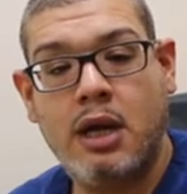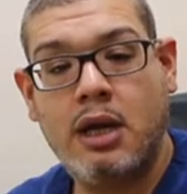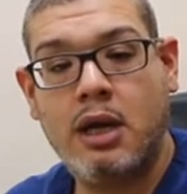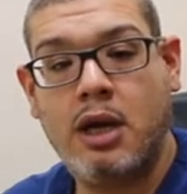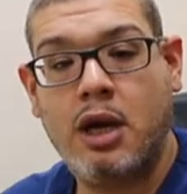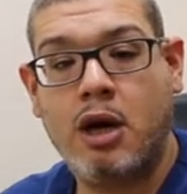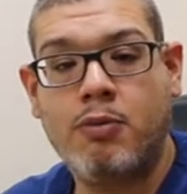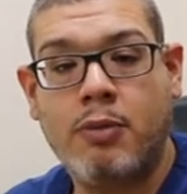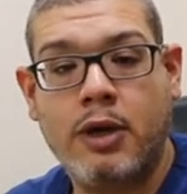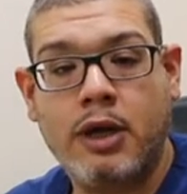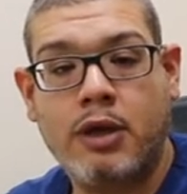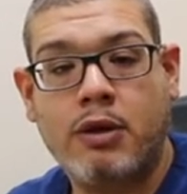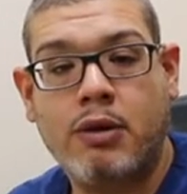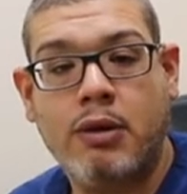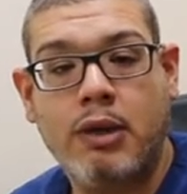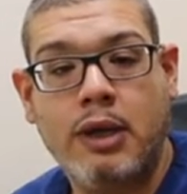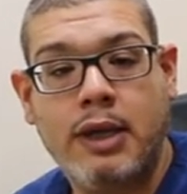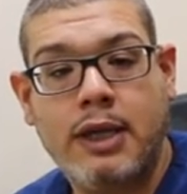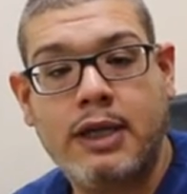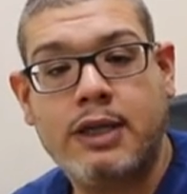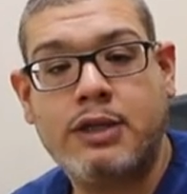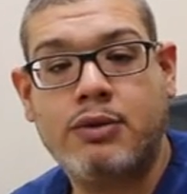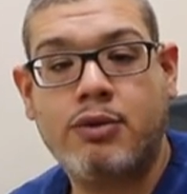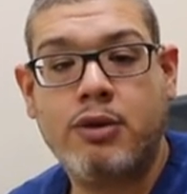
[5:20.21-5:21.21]
Now my
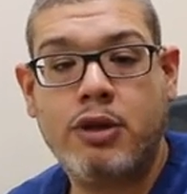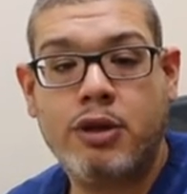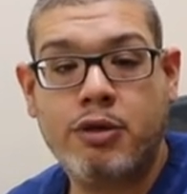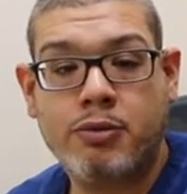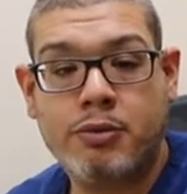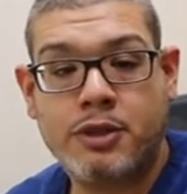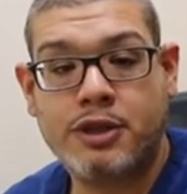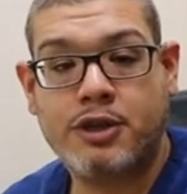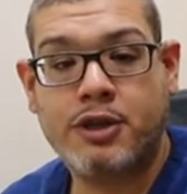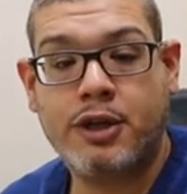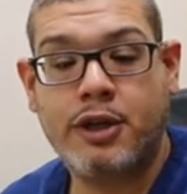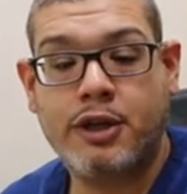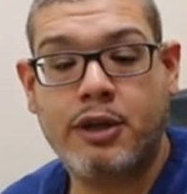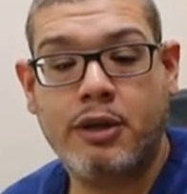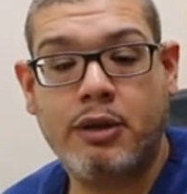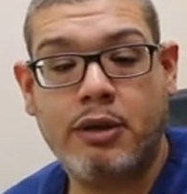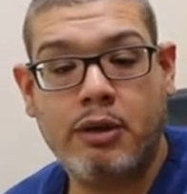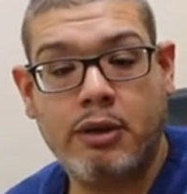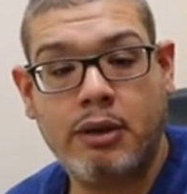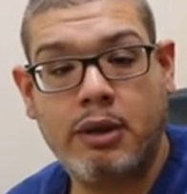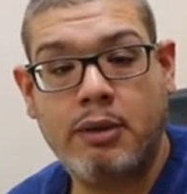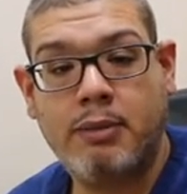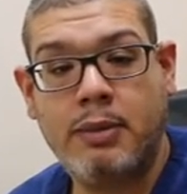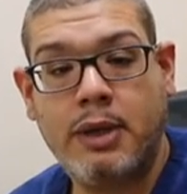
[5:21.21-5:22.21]
colleagues will demonstrate it
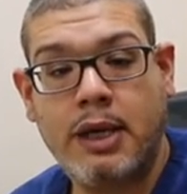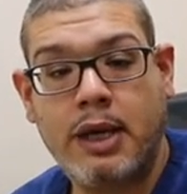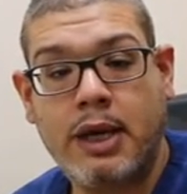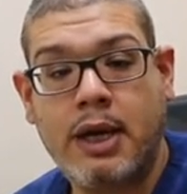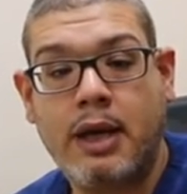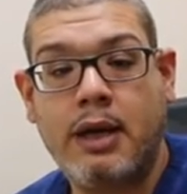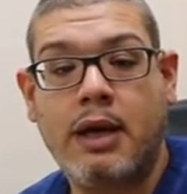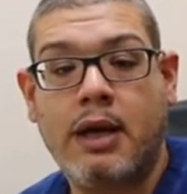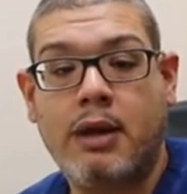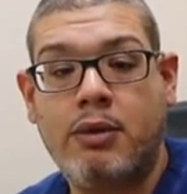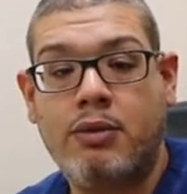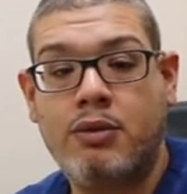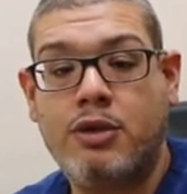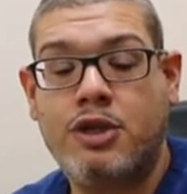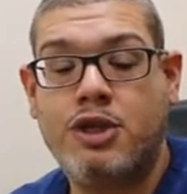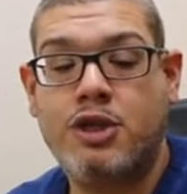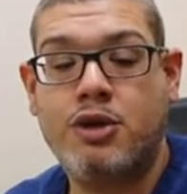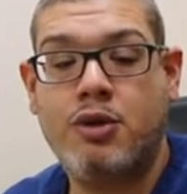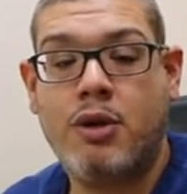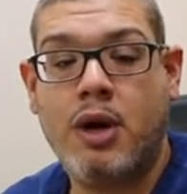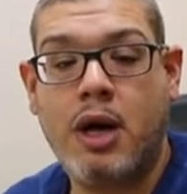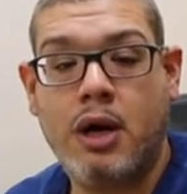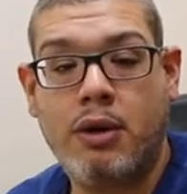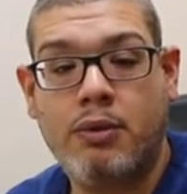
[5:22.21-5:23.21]
on the mannequin and will
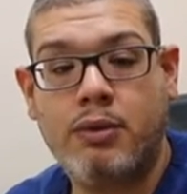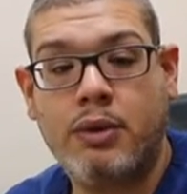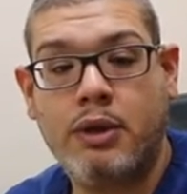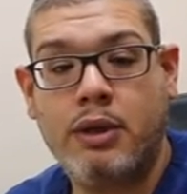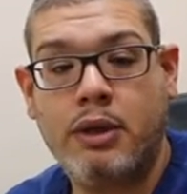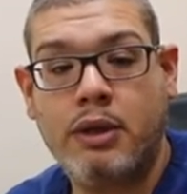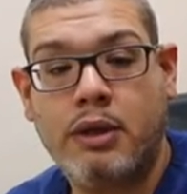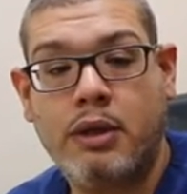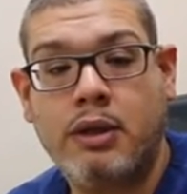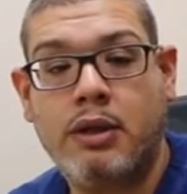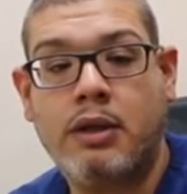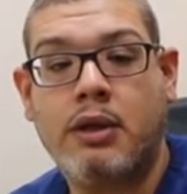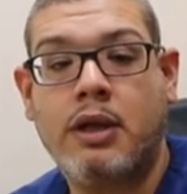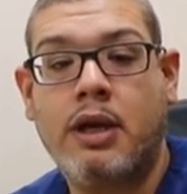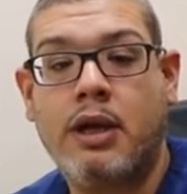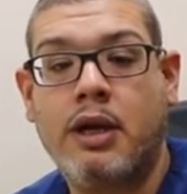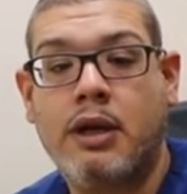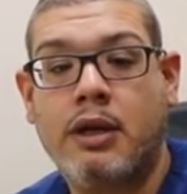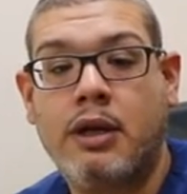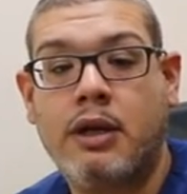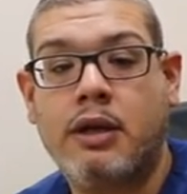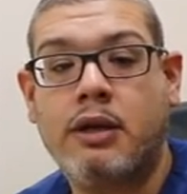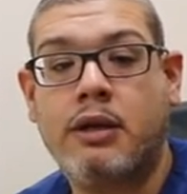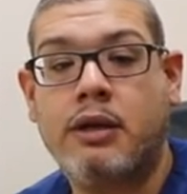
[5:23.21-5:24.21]
show how
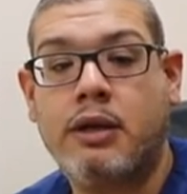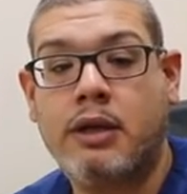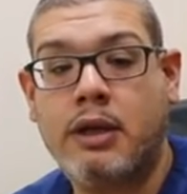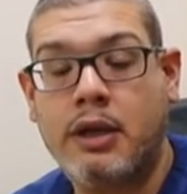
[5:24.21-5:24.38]
the